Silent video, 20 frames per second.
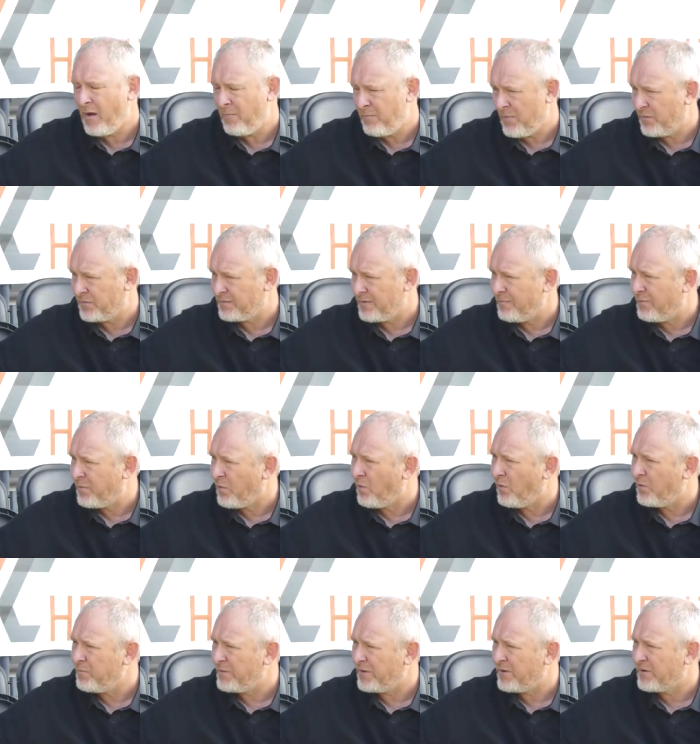utmost
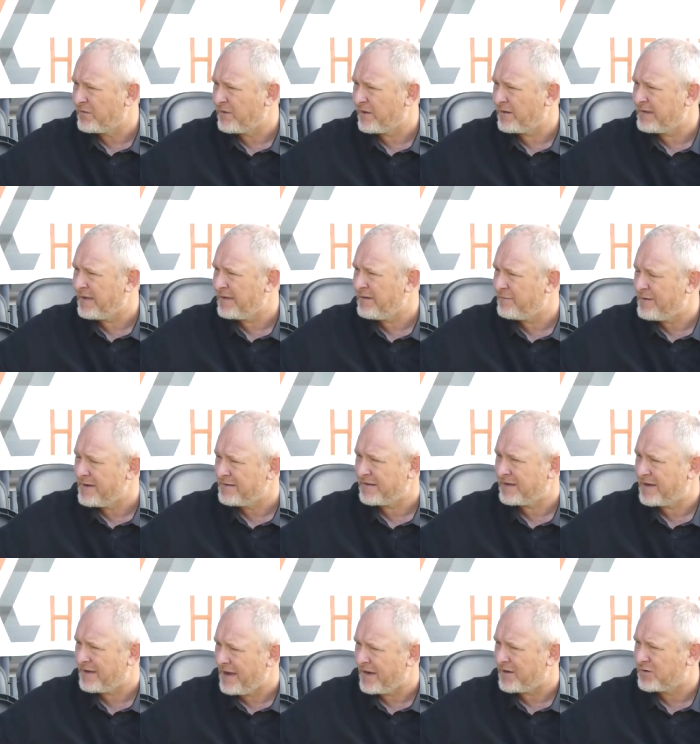important, because, like I said, if there's a
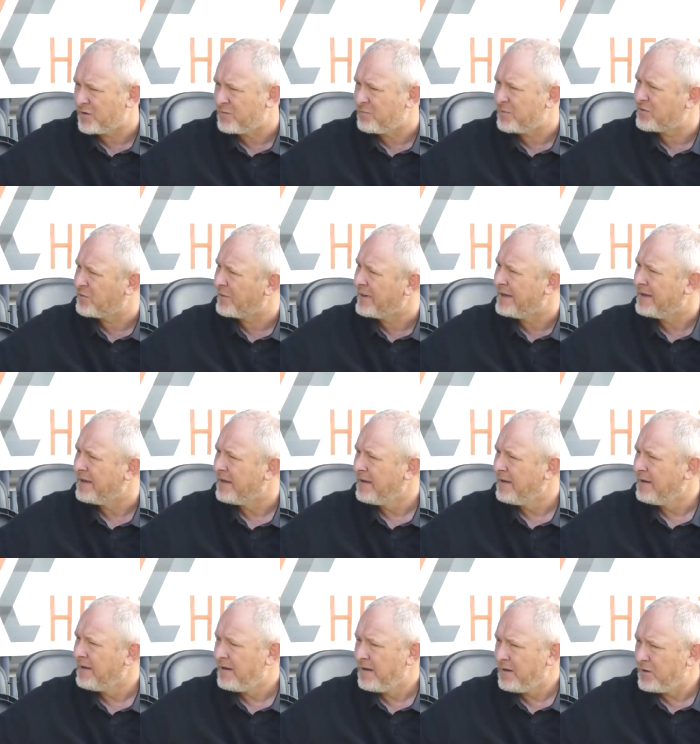connection between
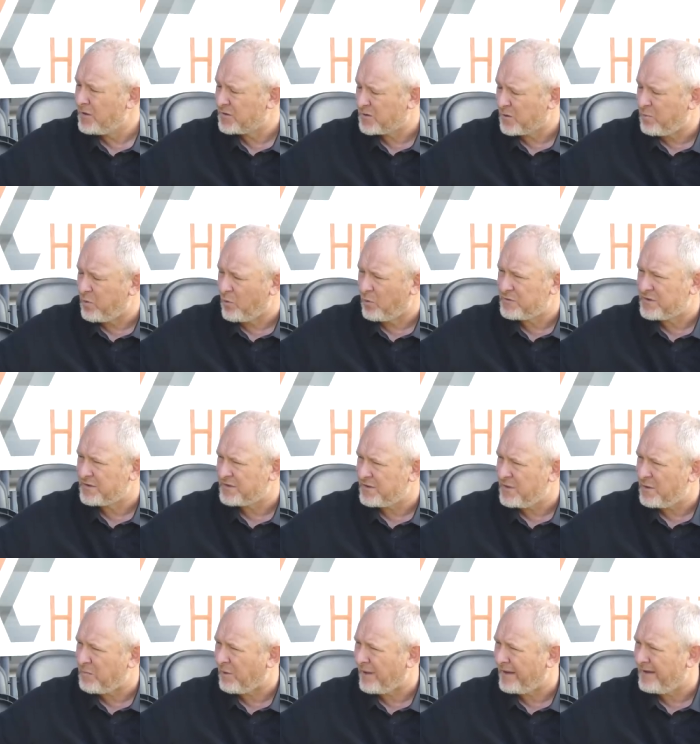your supporters and
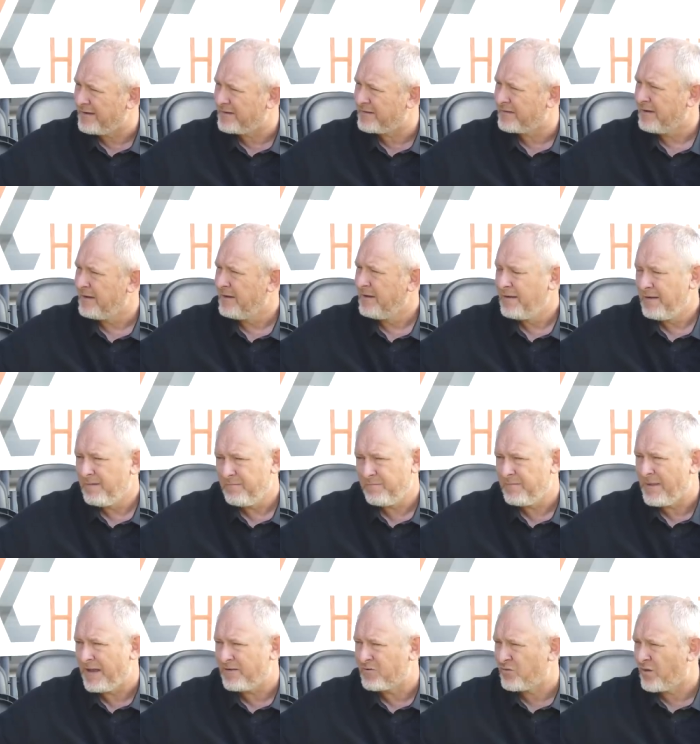your players,
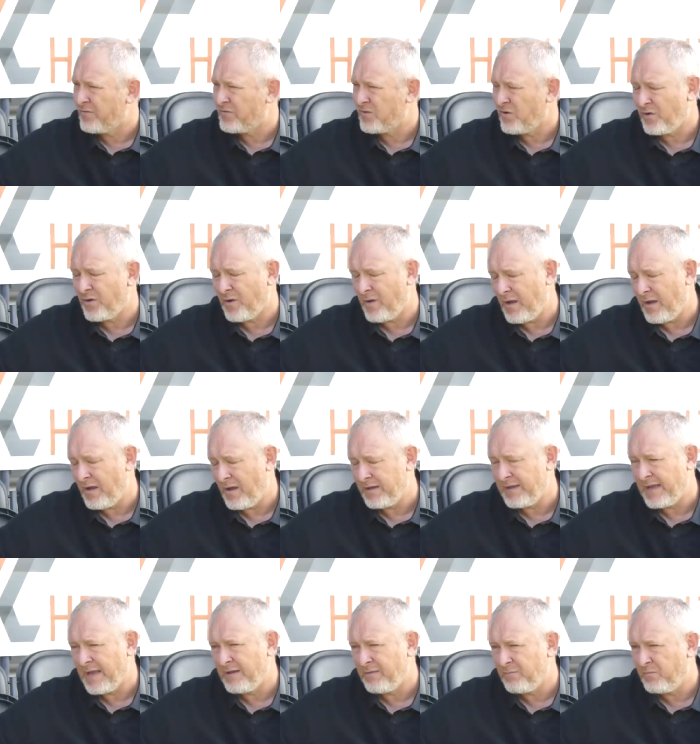that drives on.
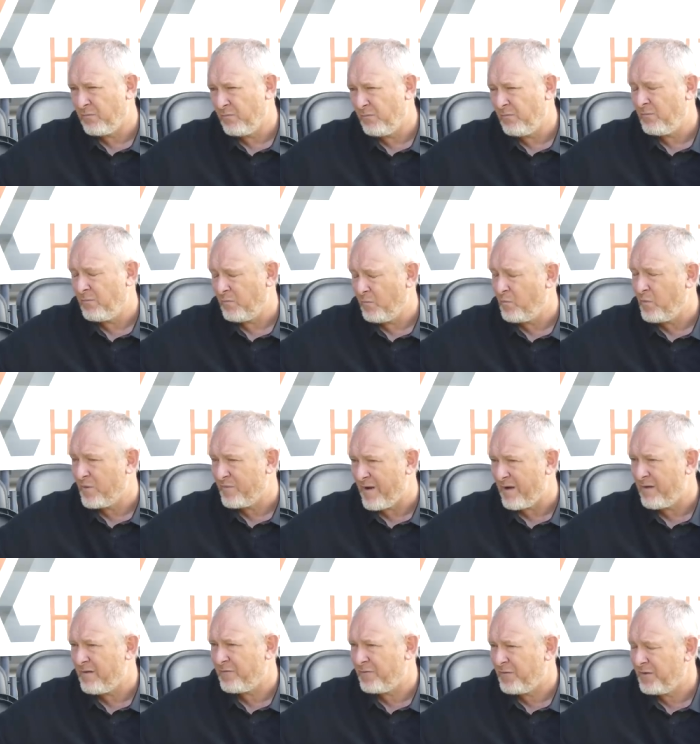Again, with
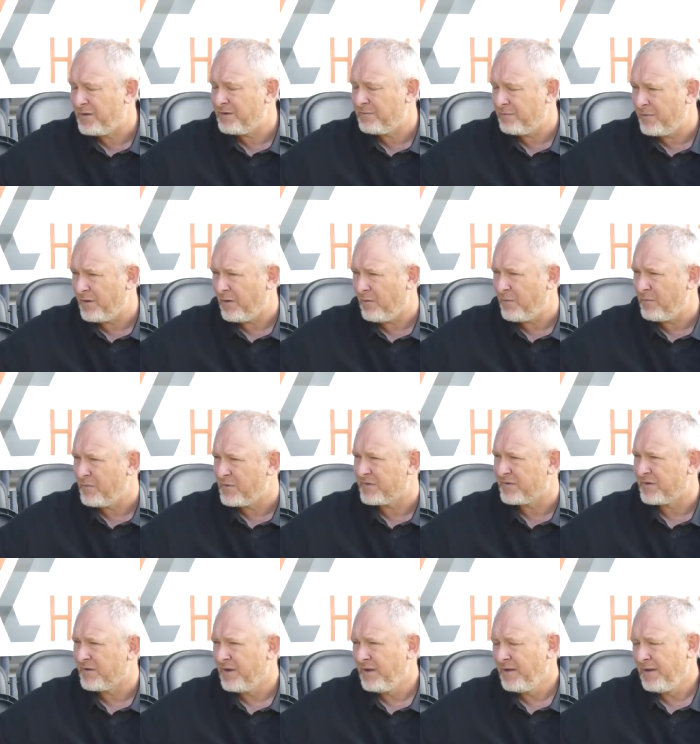Hereford, you know, it
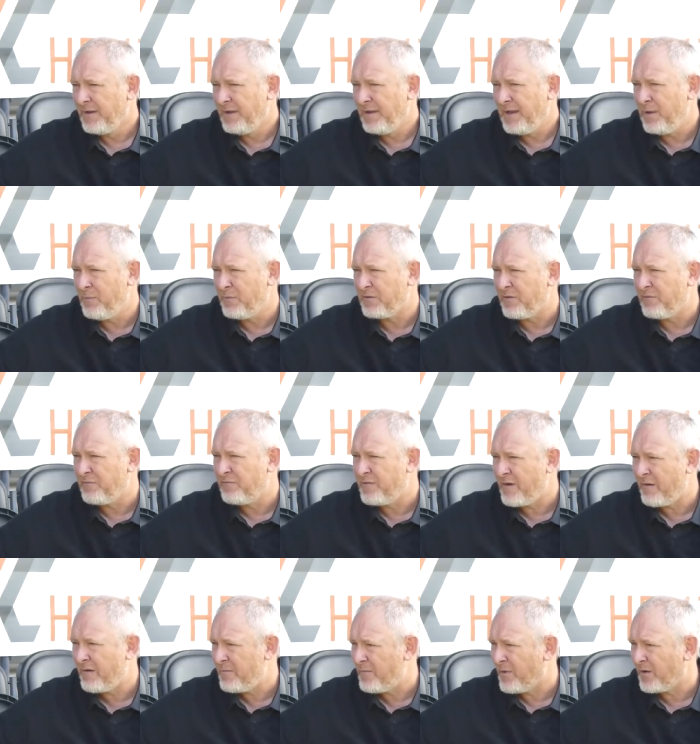was it was a
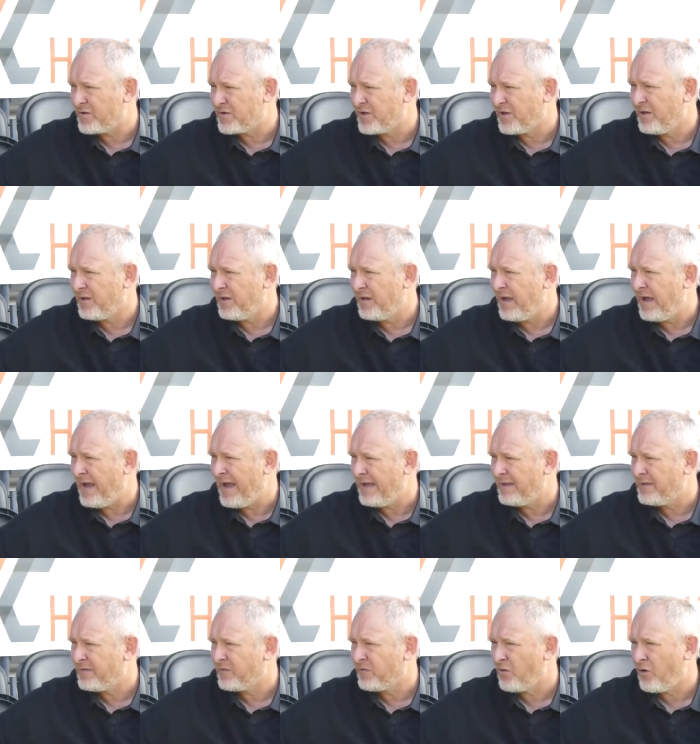very much a, a
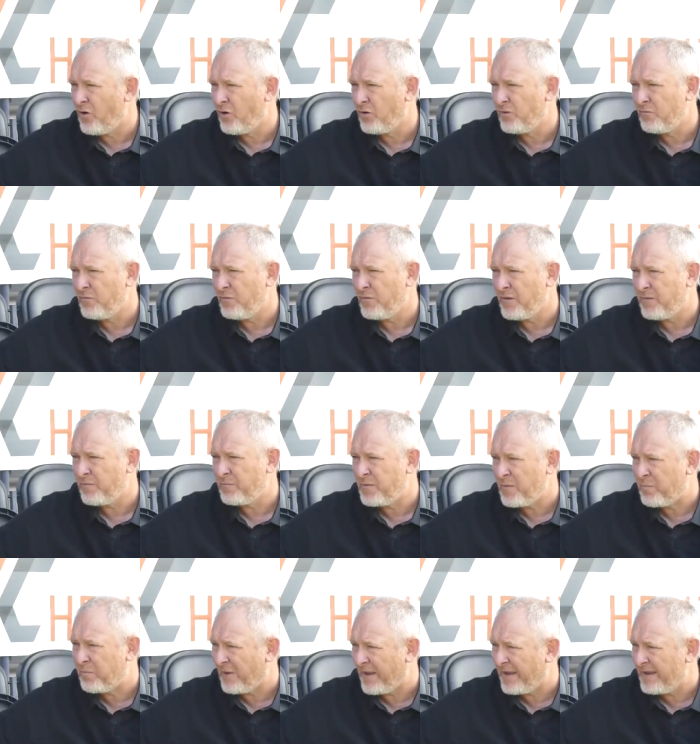hands-on. The
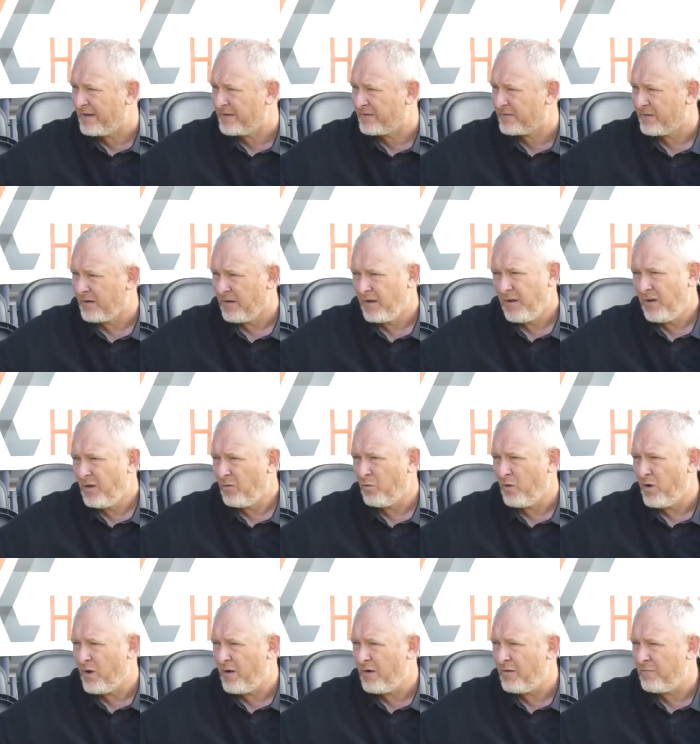the players
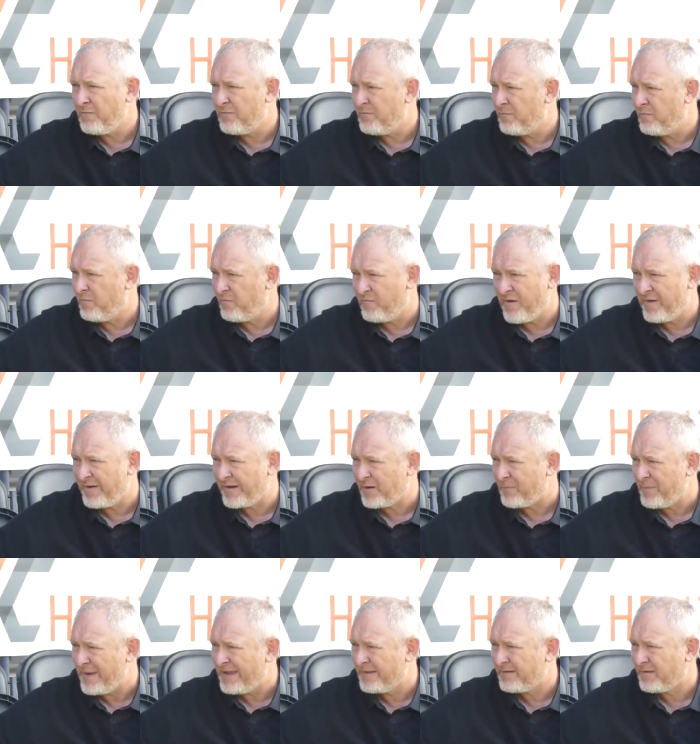were very
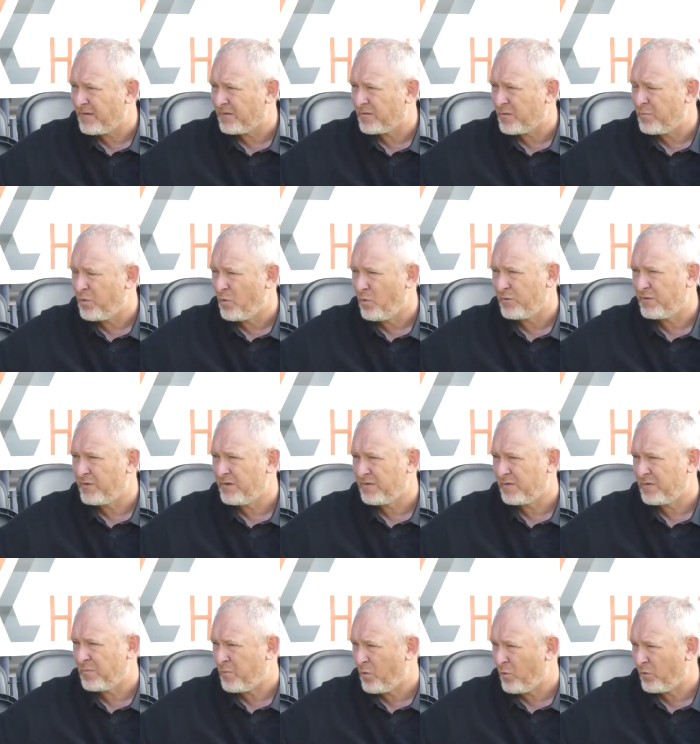committed to the supporters.
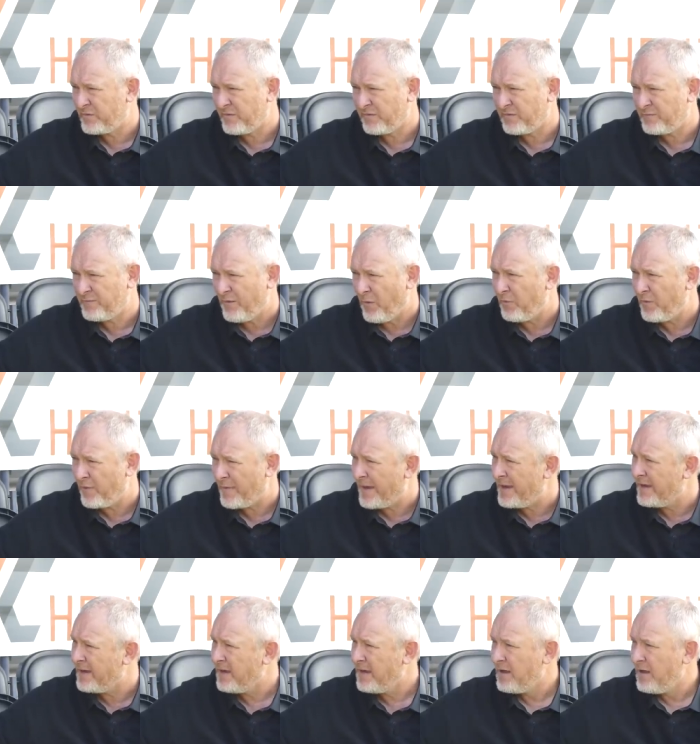The supporters felt that
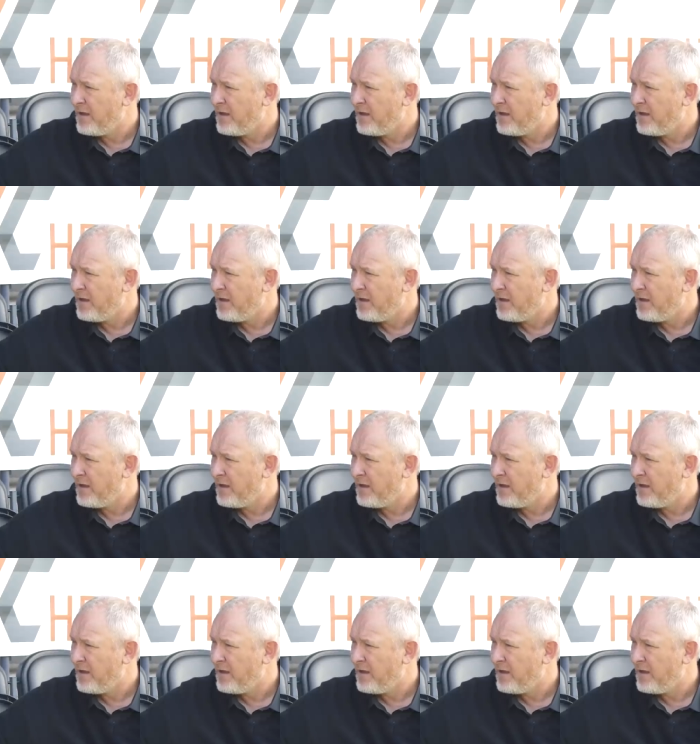they